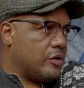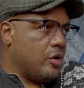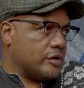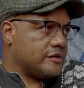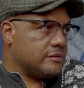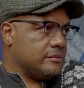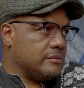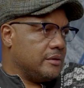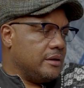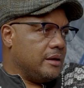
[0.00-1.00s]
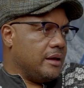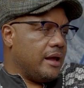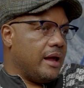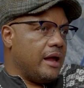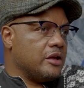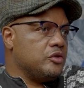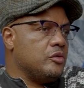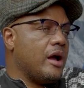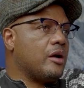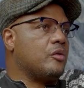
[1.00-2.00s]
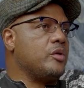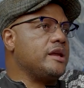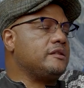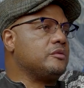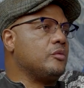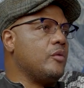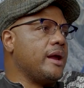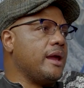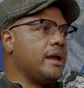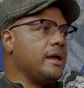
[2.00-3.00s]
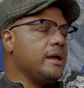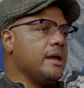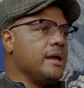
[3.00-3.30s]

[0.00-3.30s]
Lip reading: the court." You acquit where